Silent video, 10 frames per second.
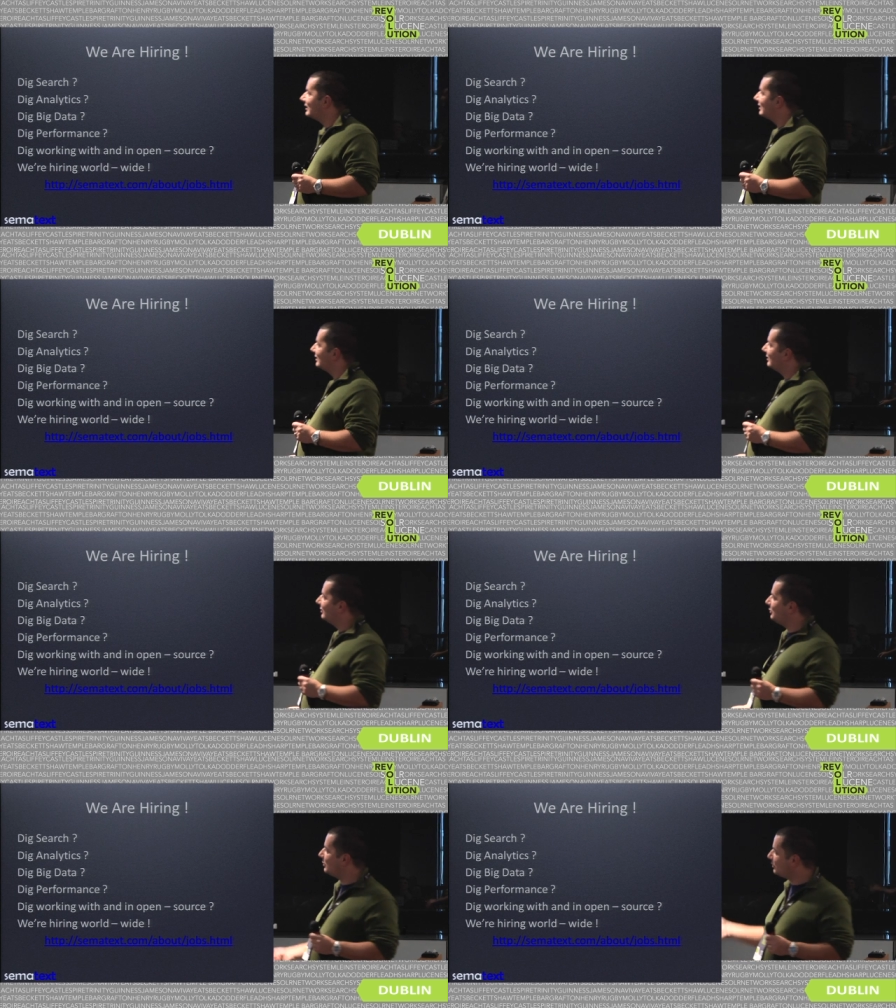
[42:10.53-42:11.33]
uh,
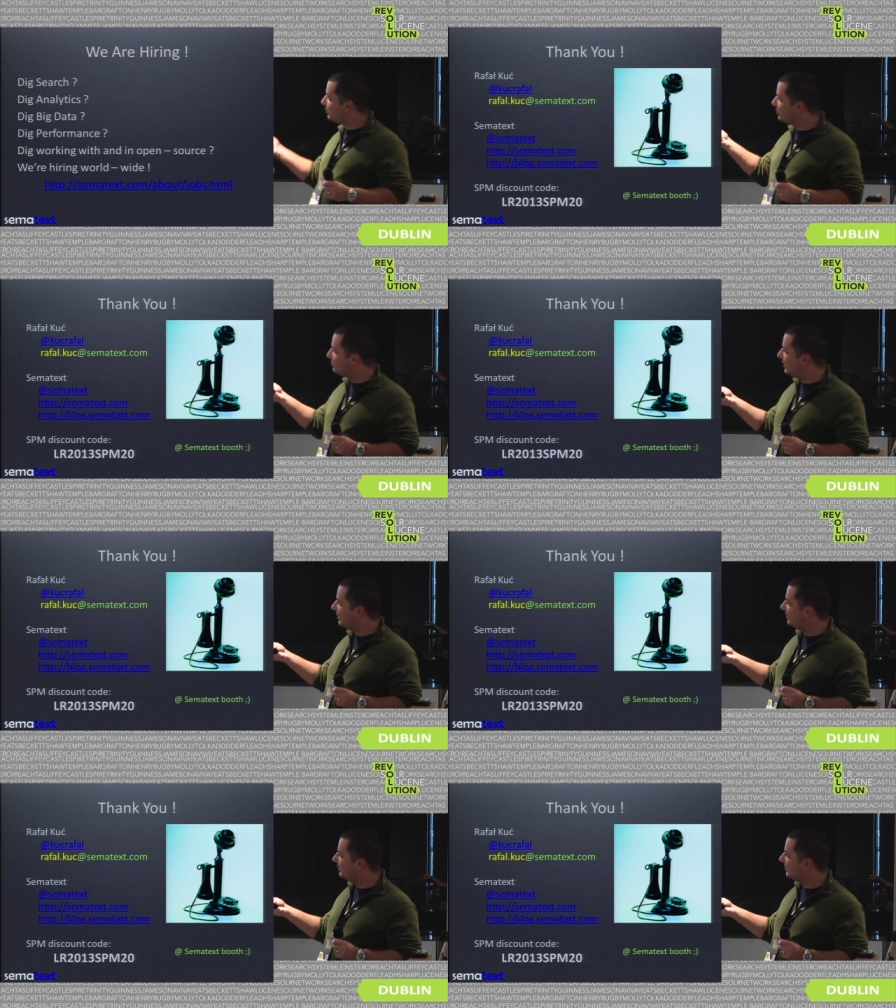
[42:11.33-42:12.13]
you can reach
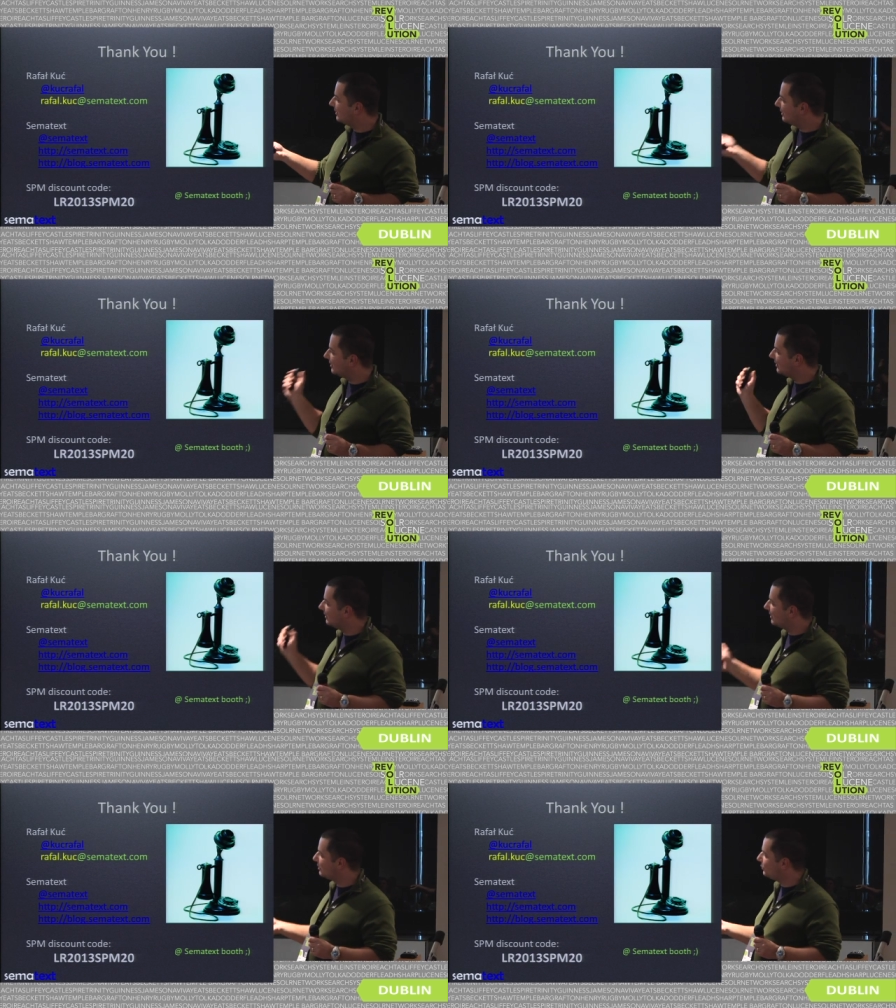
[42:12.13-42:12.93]
me
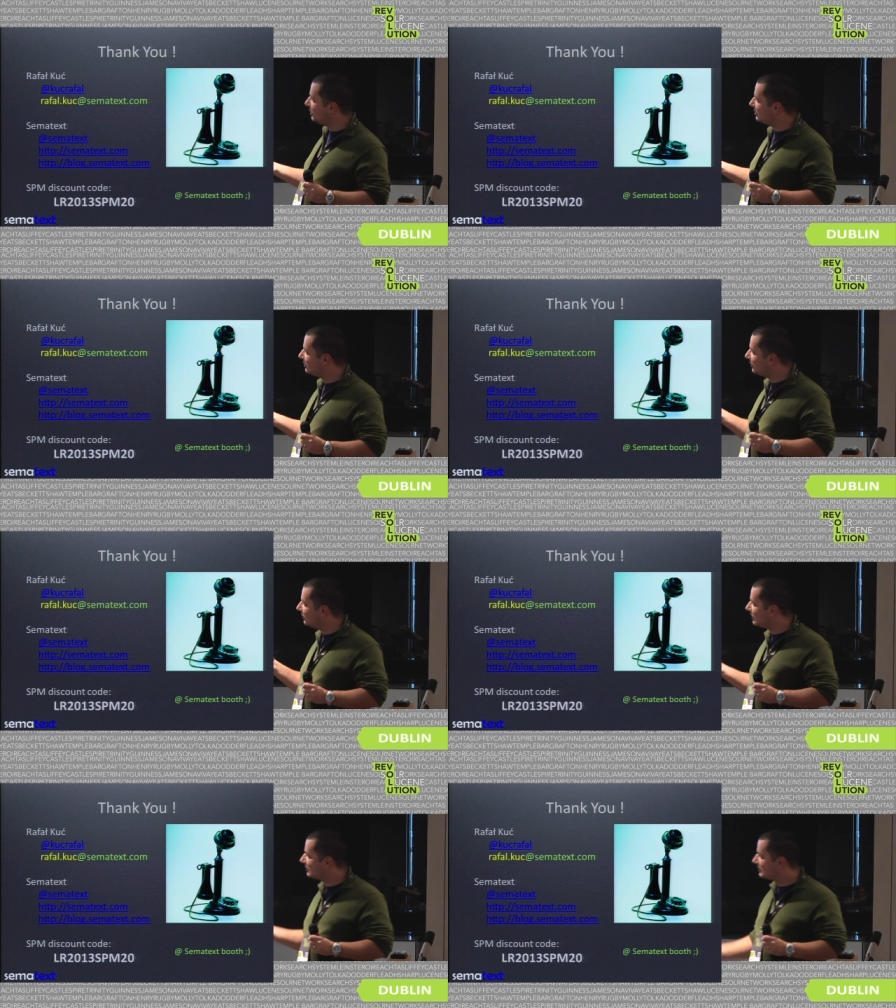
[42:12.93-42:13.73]
uh, at Twitter
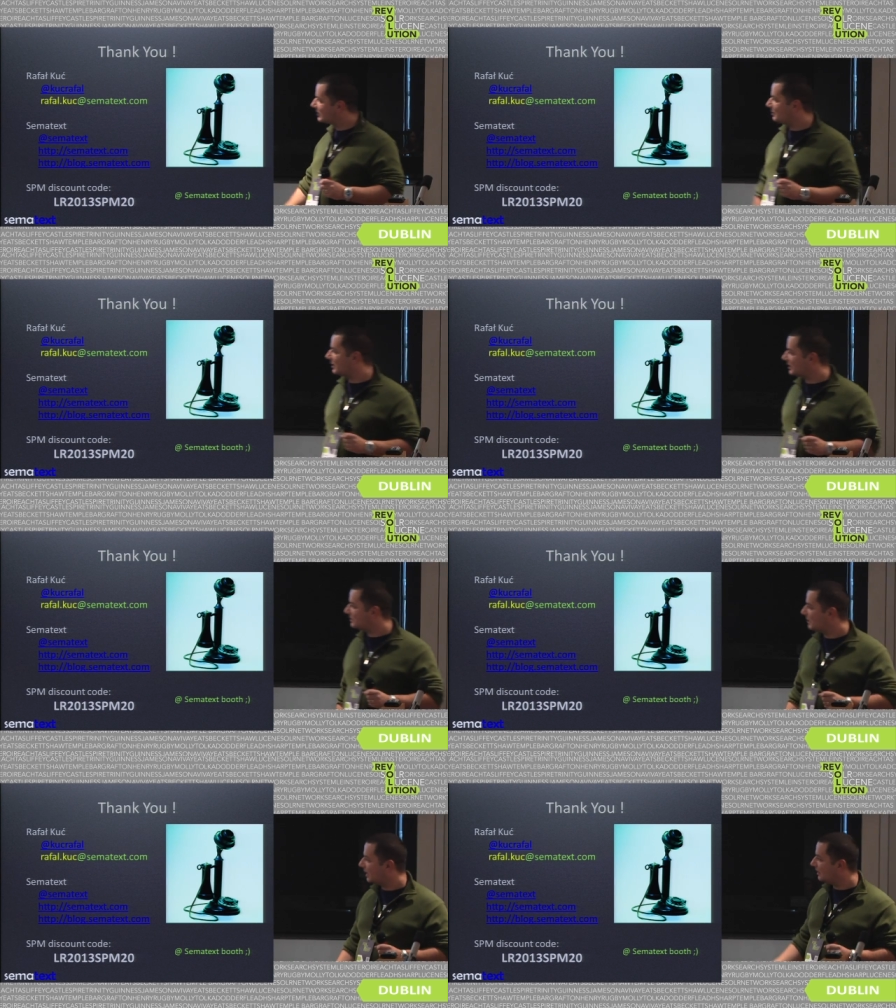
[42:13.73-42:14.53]
or at Sematext
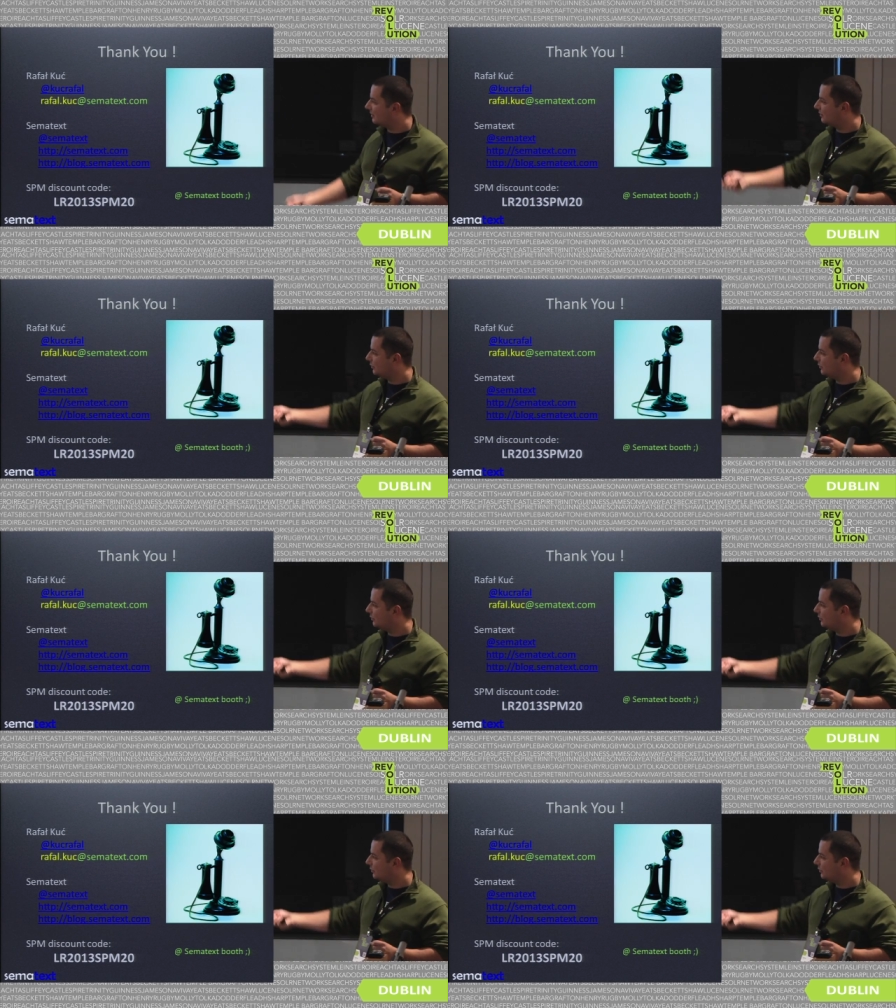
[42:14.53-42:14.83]
mail.